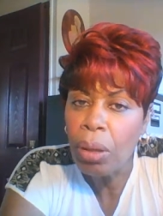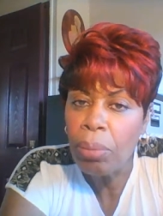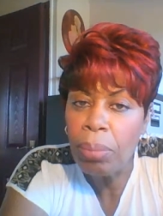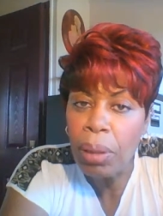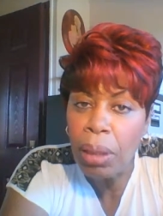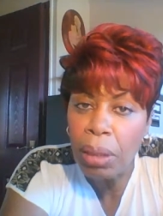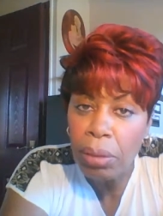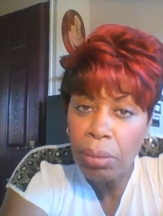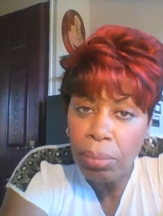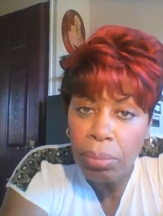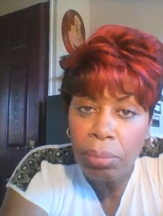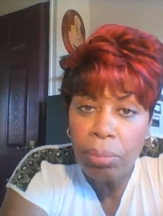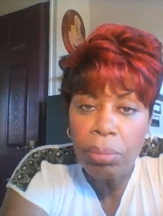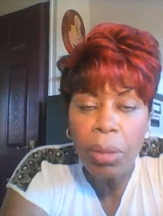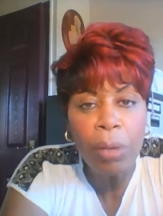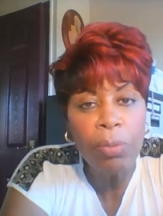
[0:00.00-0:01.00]
But
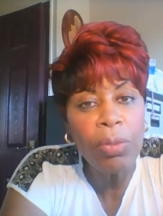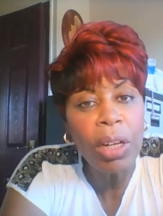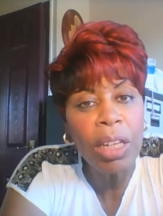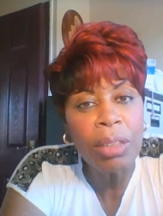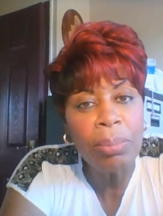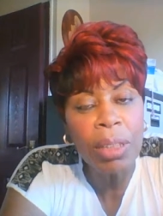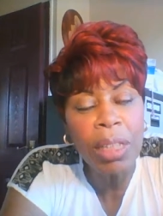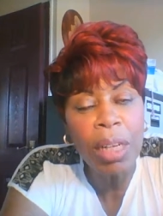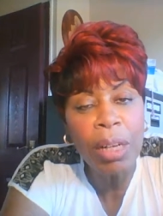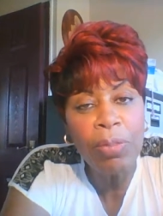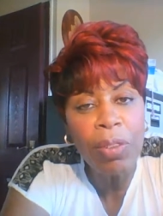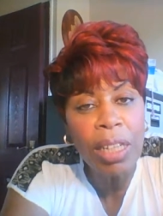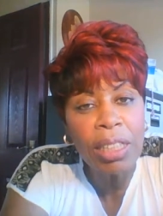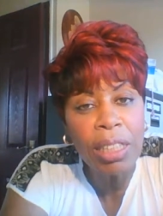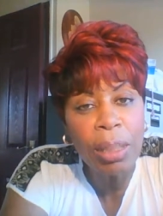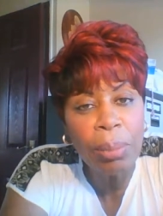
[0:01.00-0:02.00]
I find I
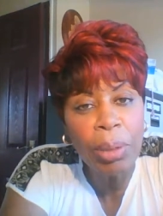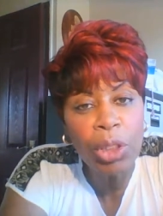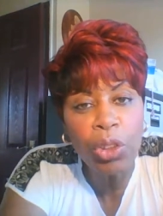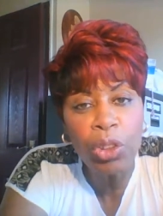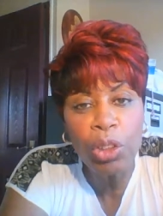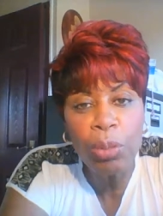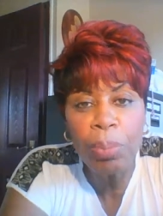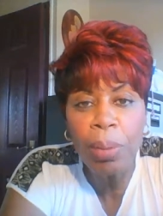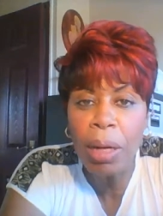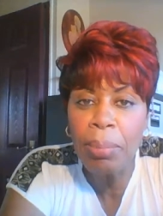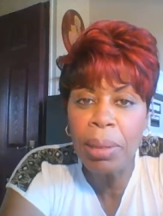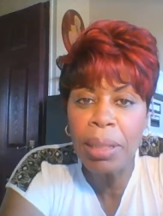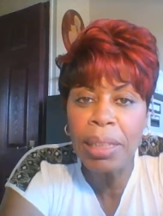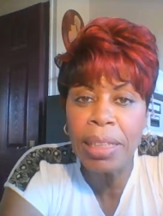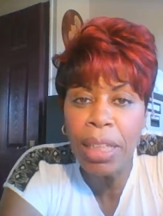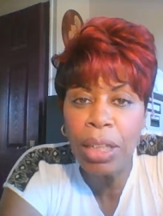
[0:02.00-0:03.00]
find something to occupy
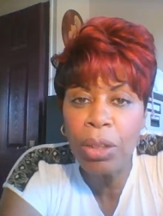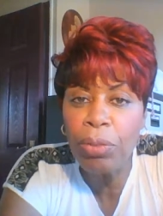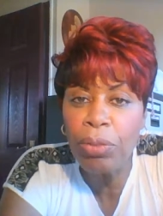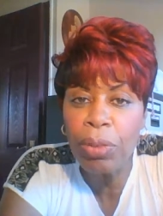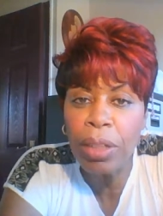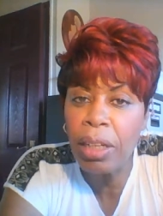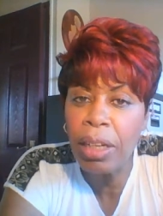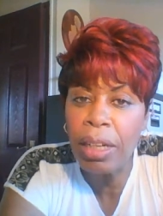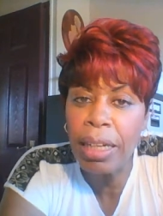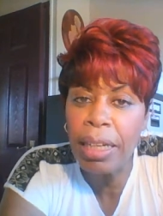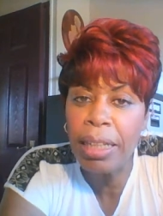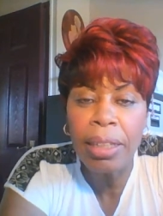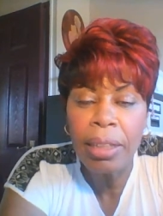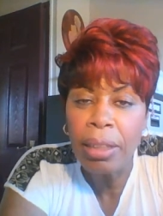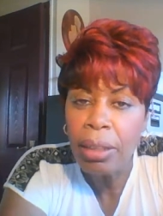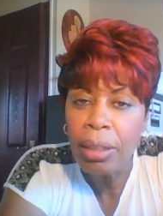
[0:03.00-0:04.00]
myself, and
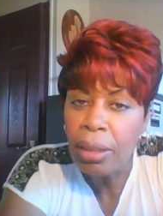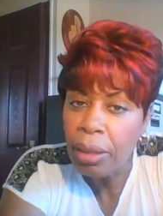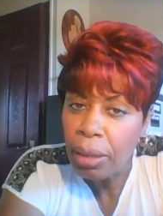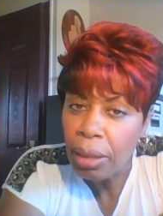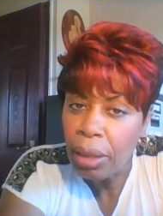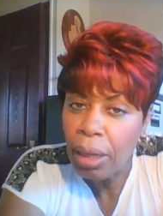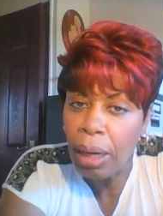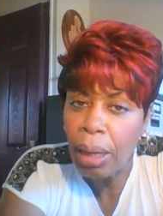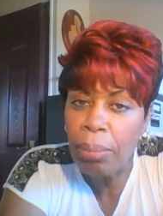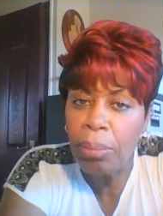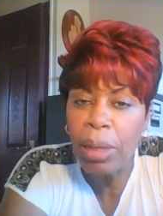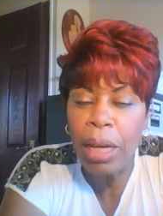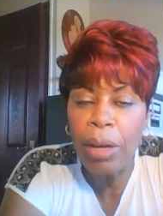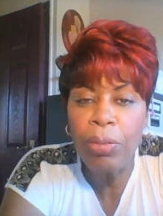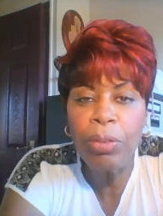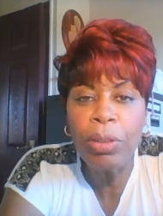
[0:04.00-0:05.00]
I I'm
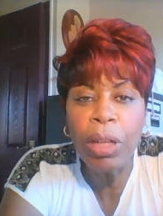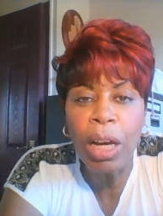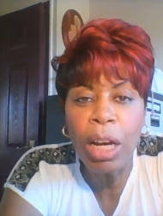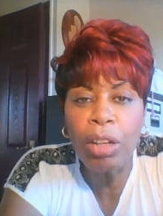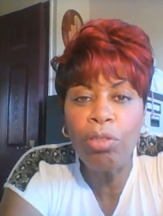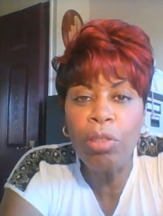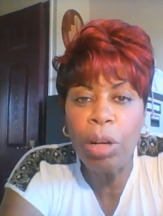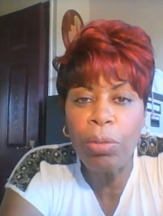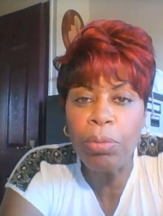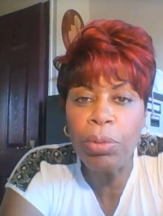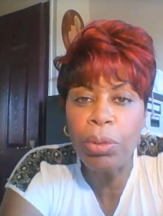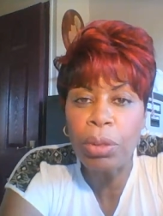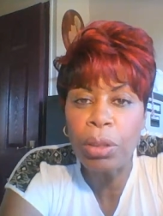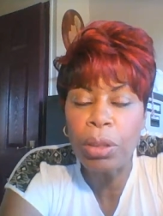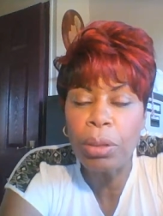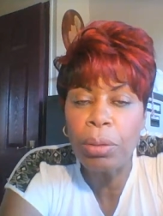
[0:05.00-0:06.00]
left
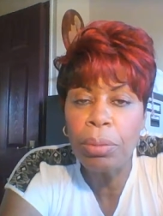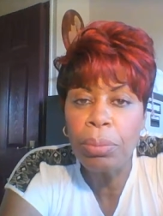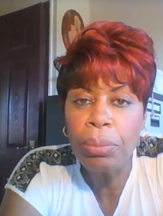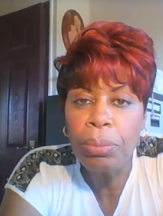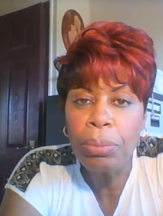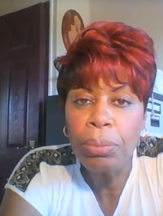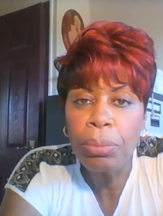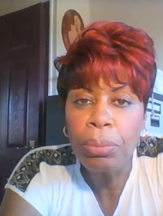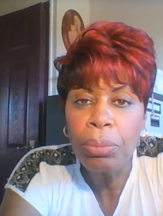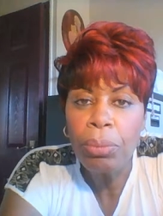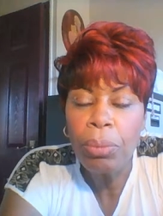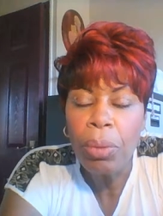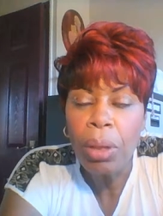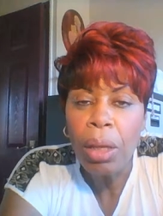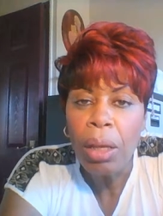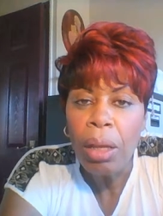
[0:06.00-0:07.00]
unruffled.
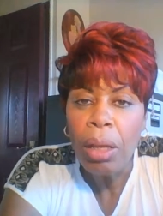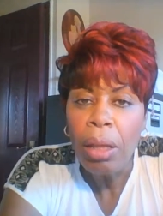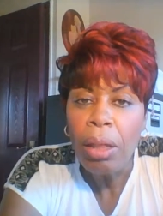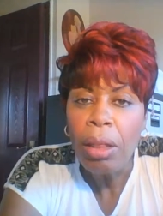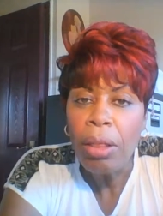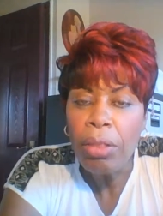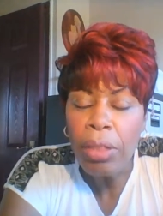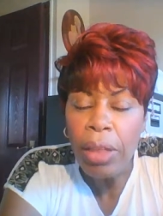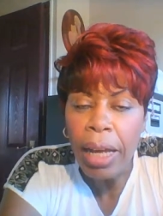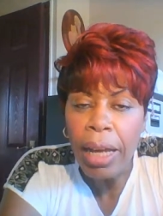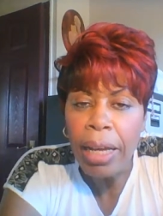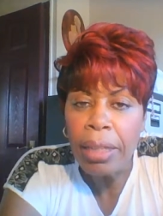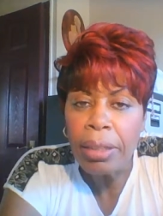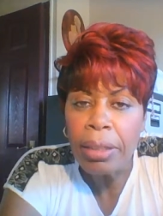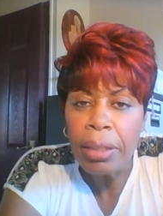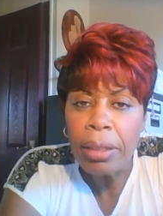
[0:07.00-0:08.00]

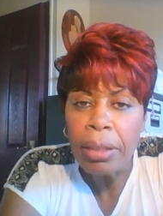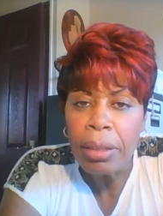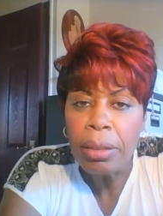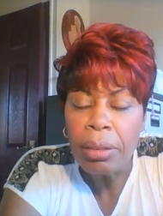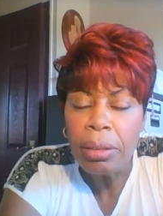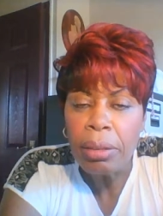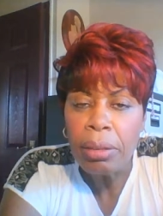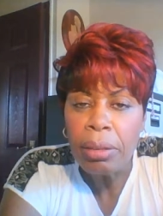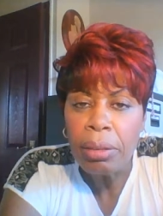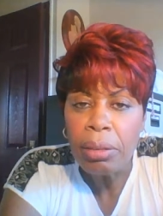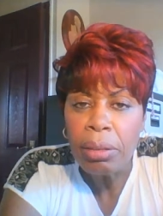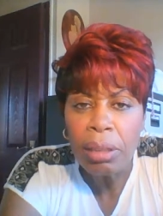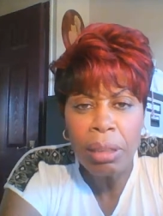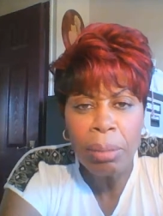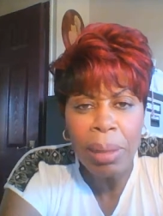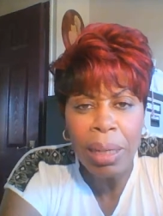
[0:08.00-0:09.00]
Then
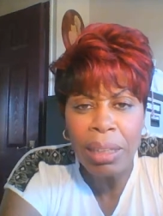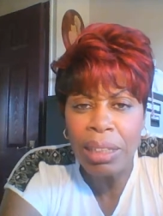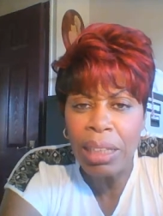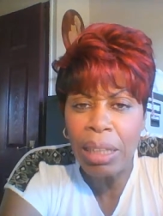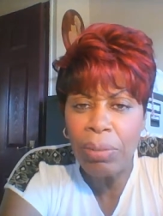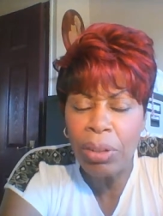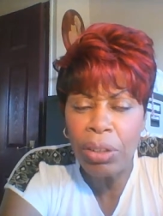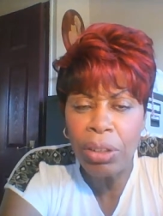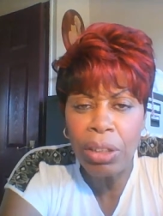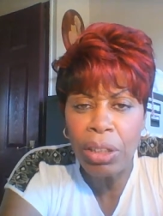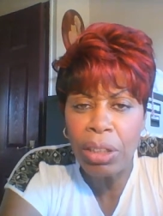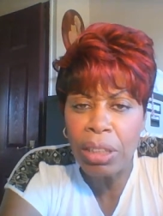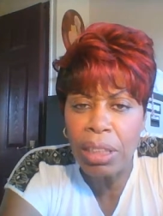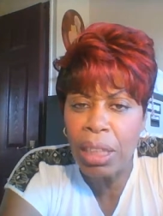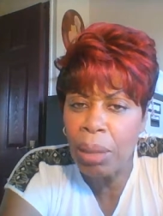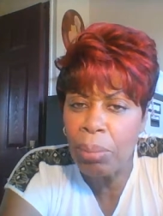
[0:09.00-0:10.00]
it's about
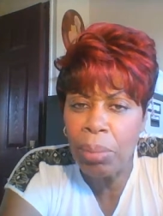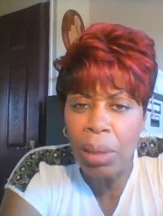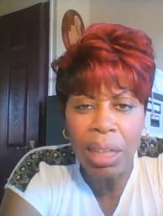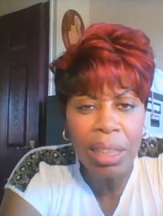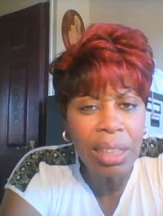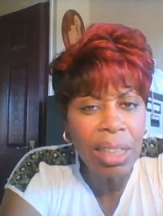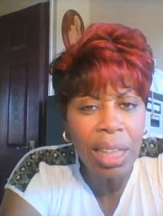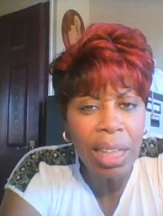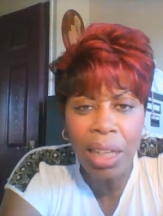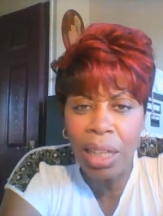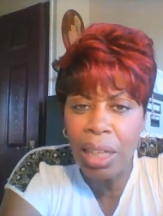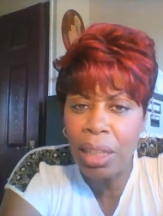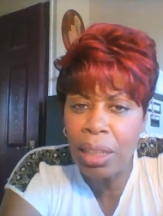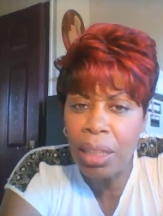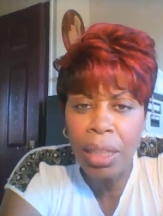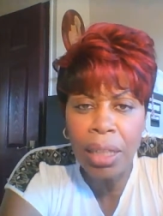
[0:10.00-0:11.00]
7:30. I'm like,
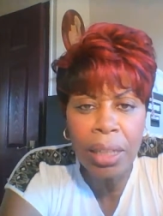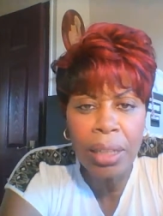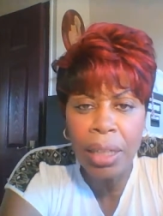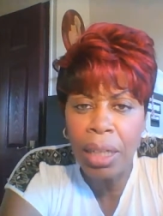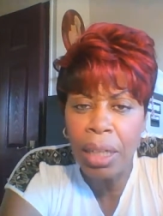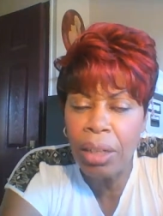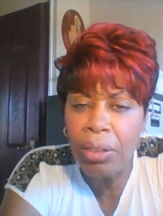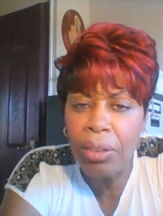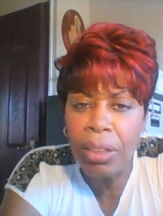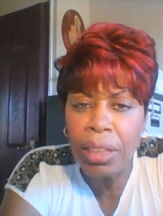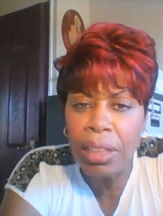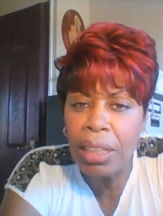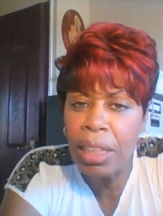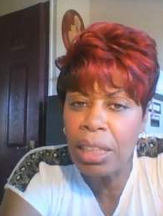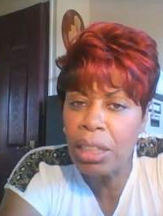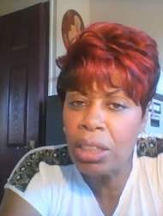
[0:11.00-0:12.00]
nah, nah, nah.
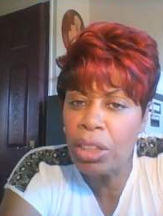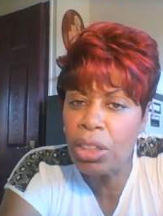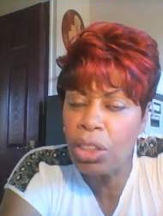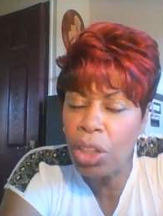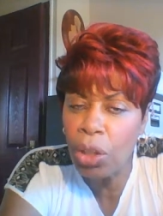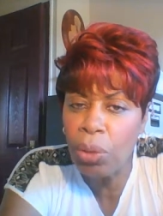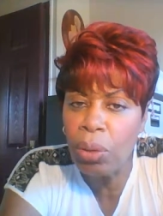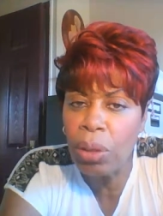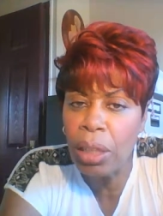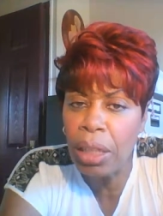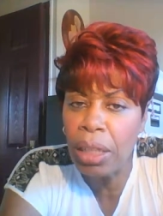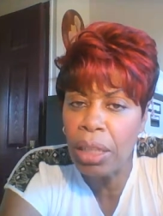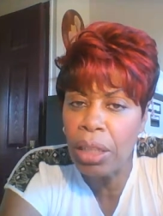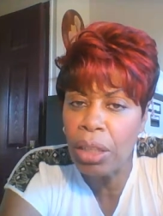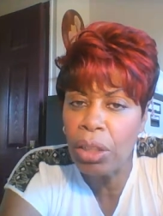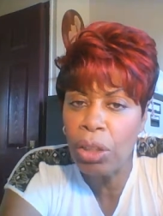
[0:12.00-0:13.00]
This is
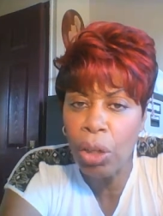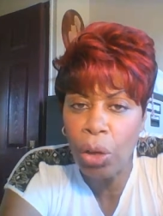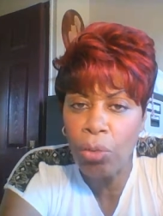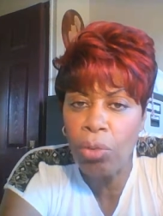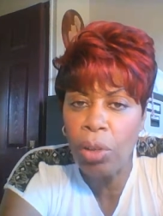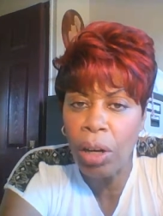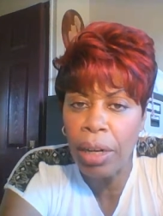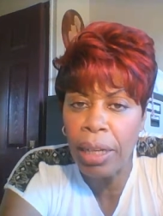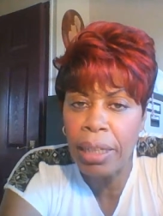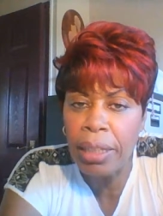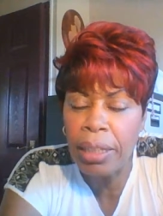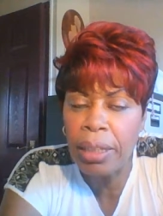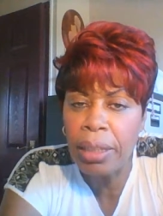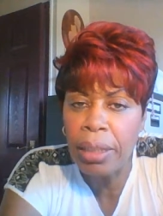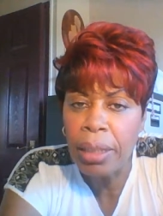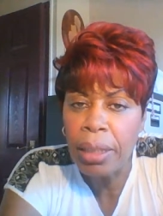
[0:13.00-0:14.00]
totally not right,